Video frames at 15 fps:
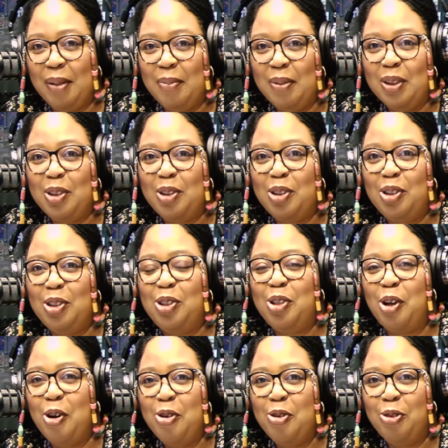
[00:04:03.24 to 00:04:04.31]
people
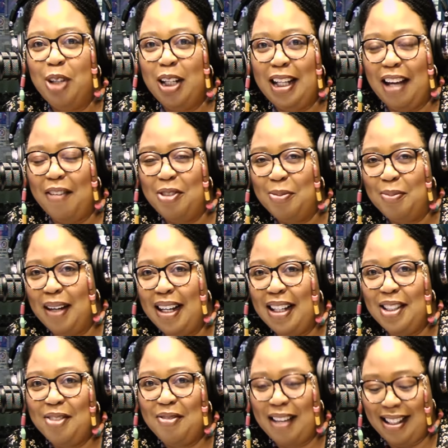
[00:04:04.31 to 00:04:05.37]
don't really have to buy
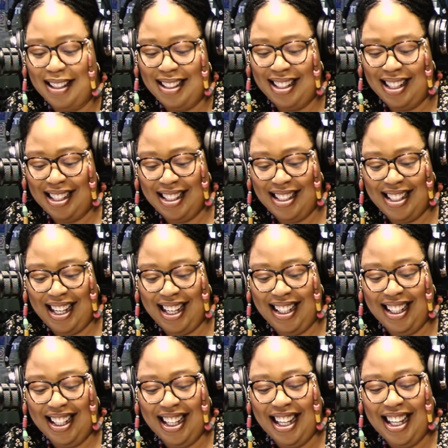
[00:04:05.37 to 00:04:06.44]
into Valentine's Day.
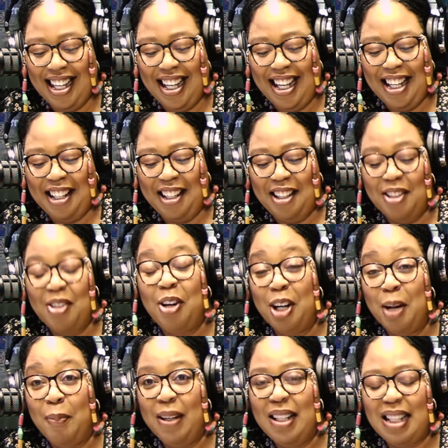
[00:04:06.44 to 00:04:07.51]
Well, you're
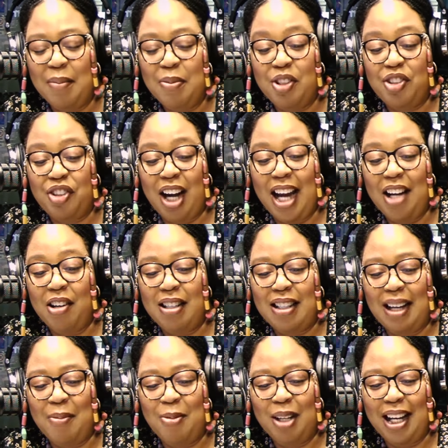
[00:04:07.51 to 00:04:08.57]
going to put some strain on
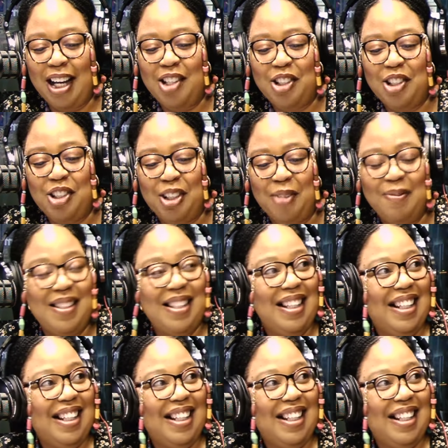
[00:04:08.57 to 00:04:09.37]
some relationships.